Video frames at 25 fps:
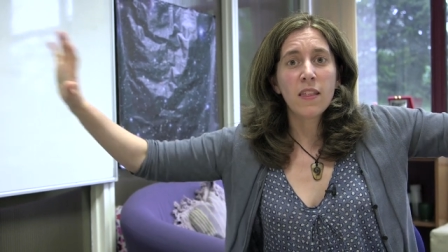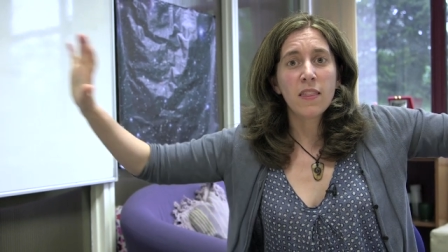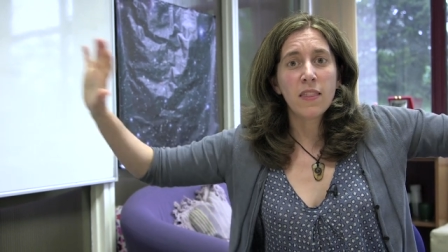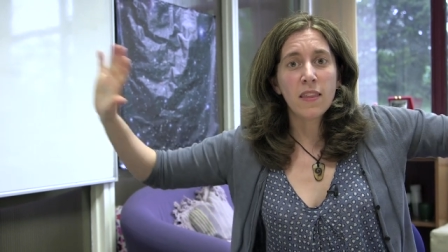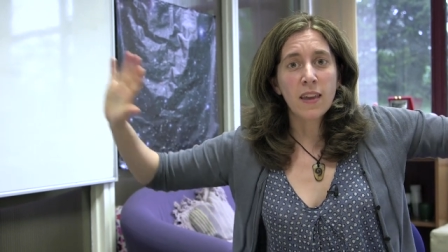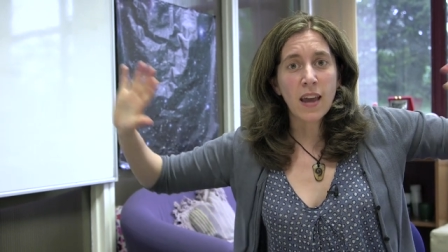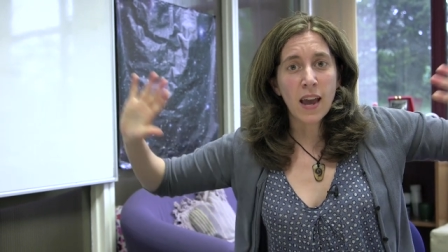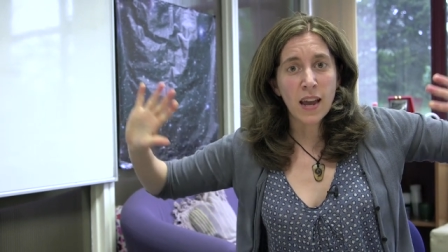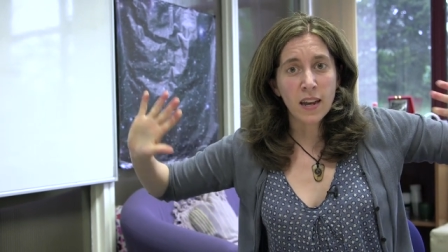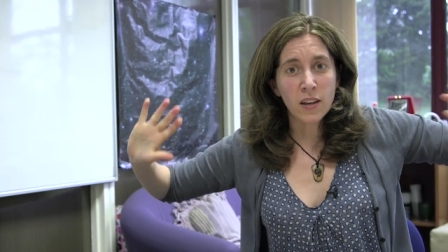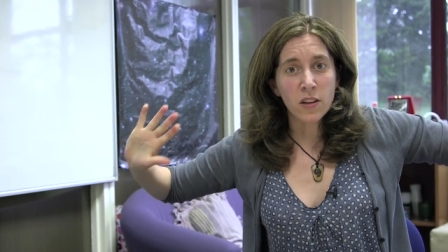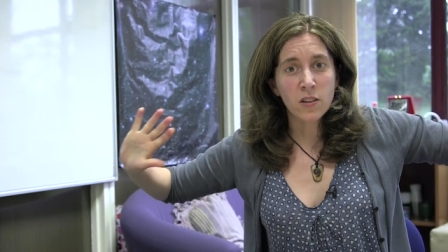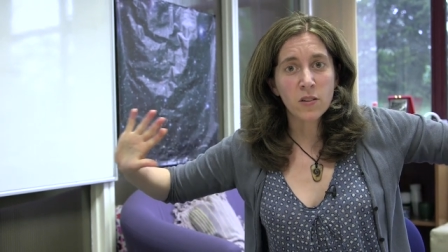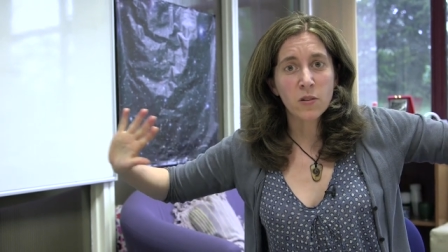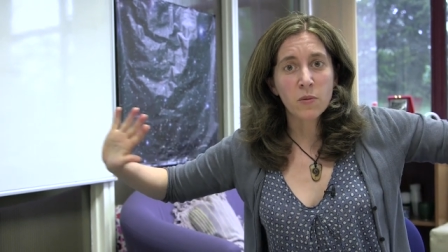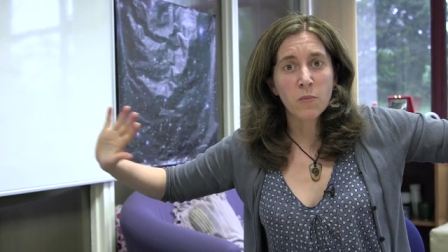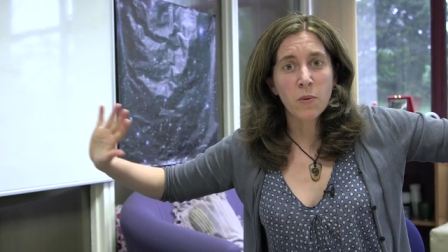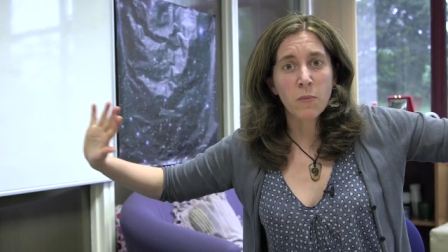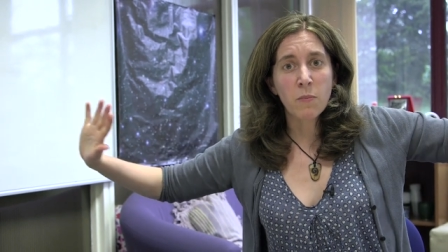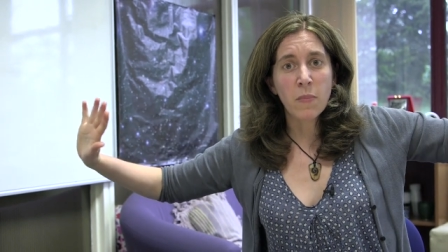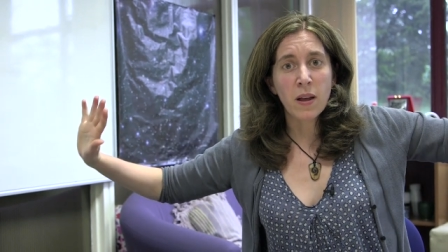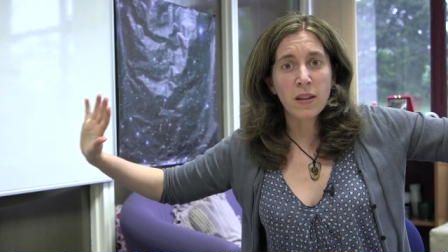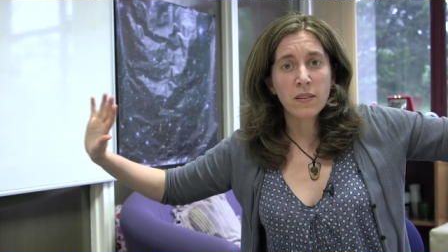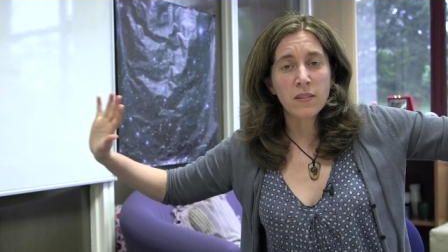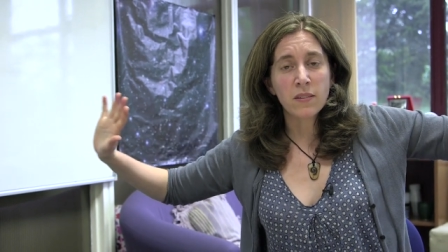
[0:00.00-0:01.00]
the angular
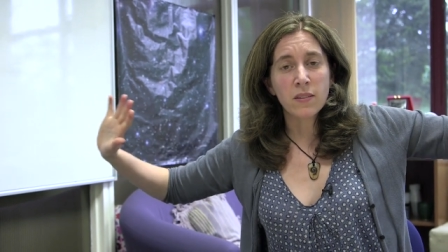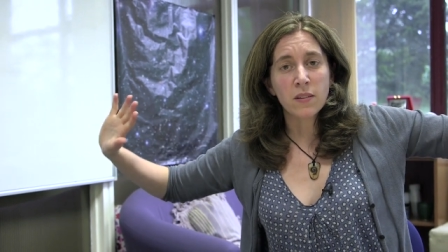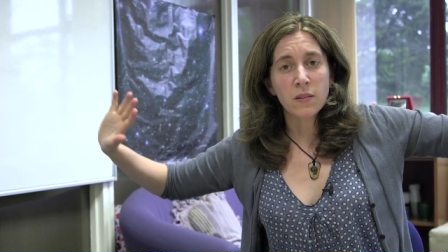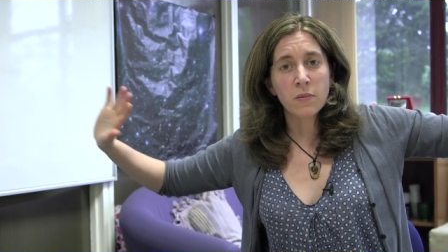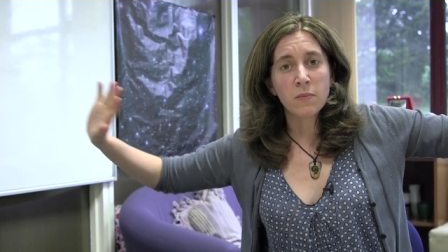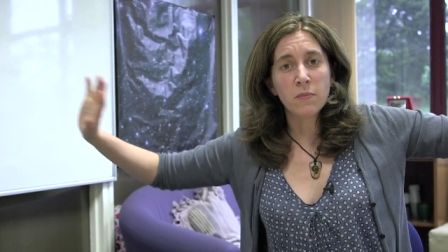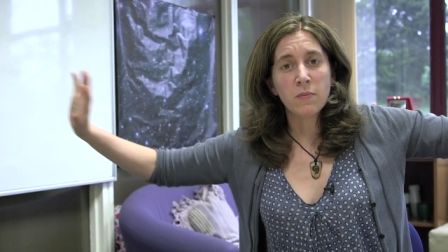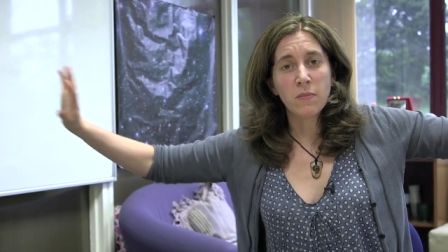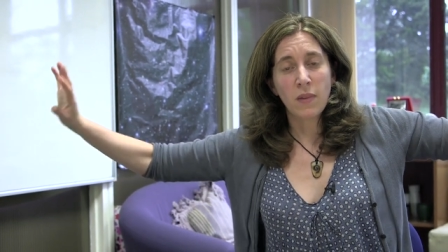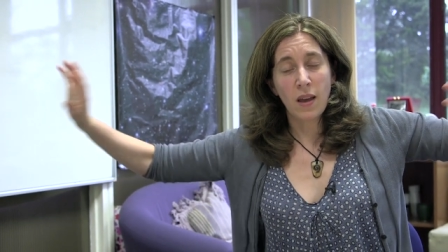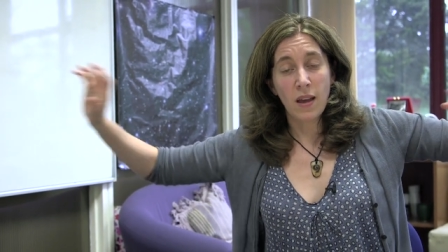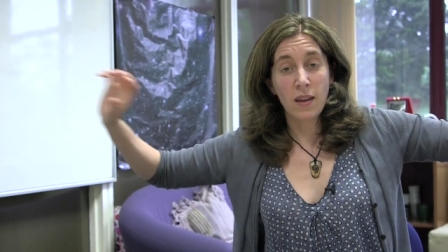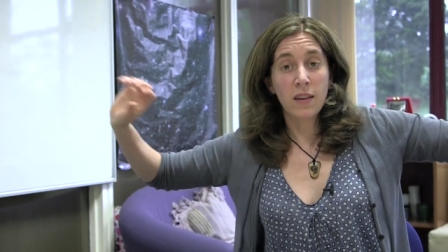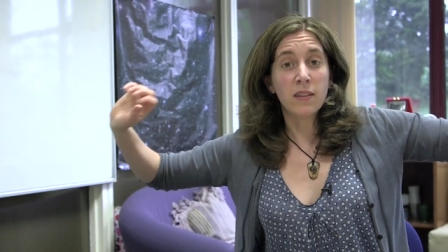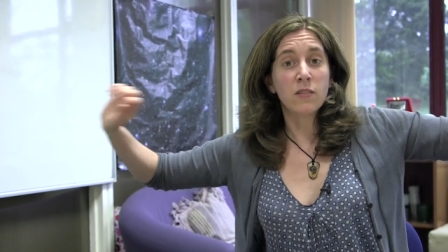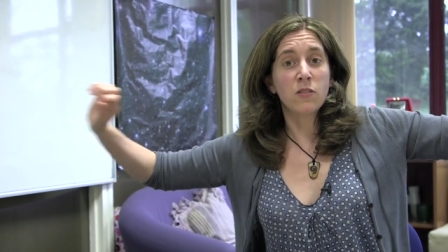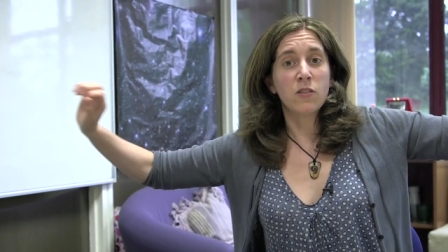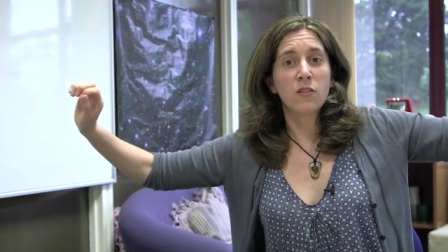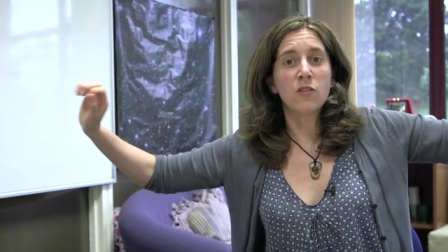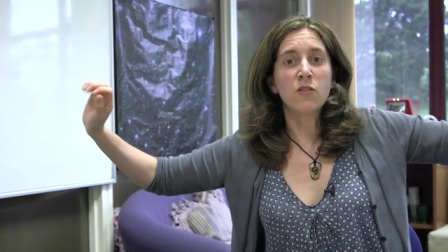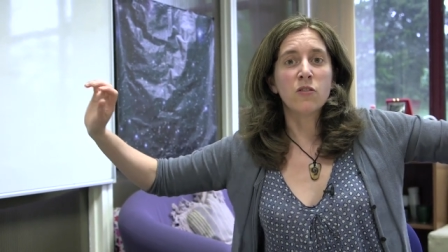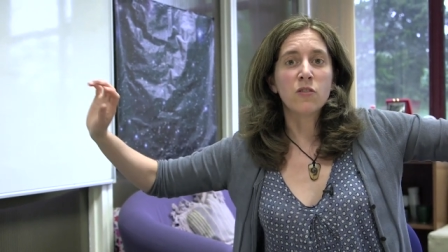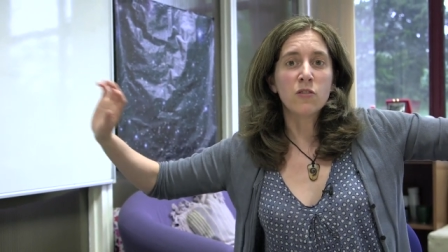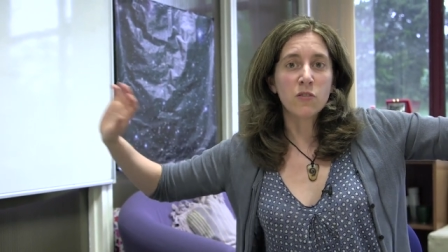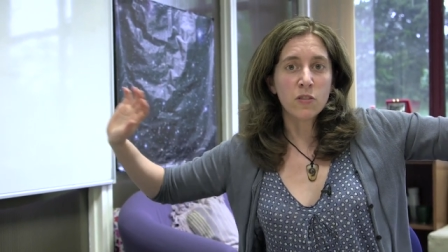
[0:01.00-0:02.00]
momentum is
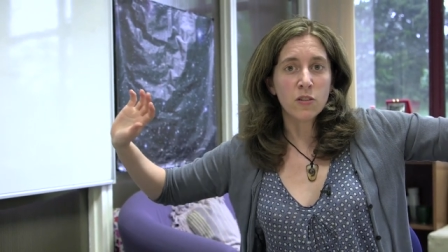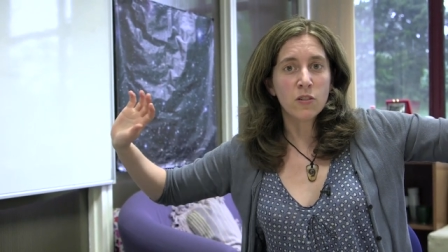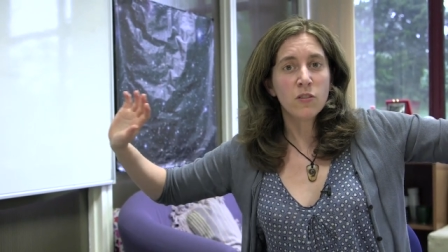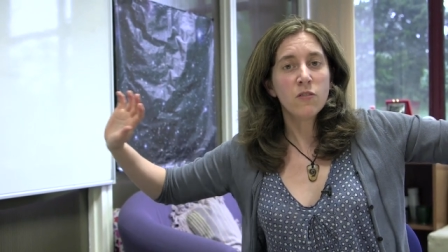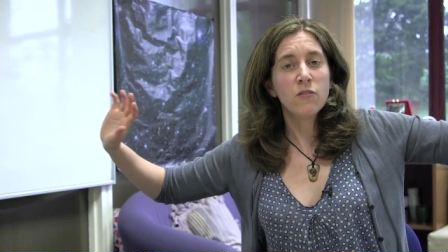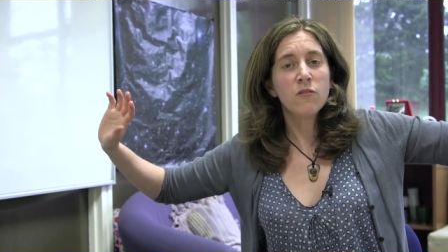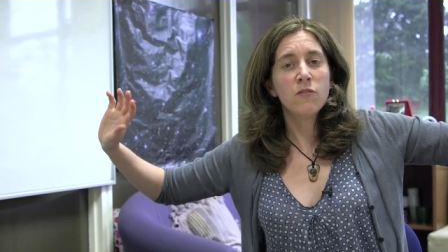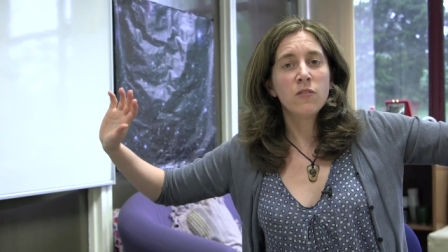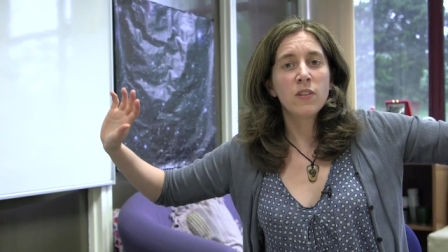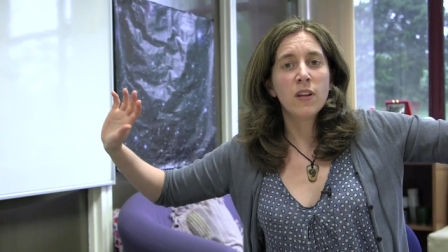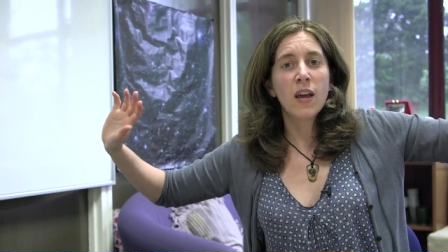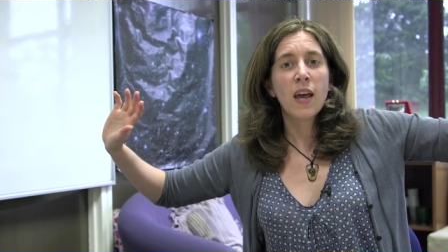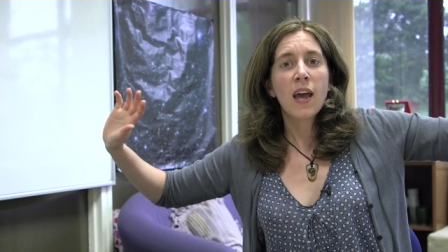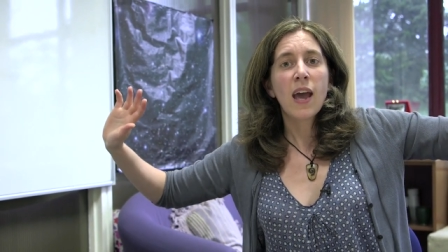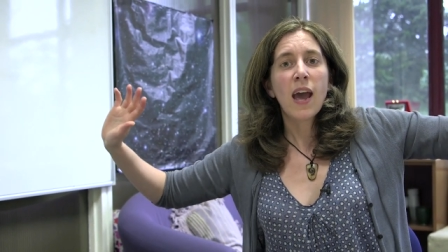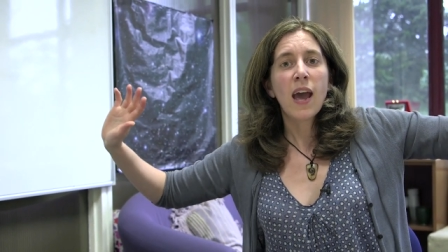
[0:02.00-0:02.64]
conserved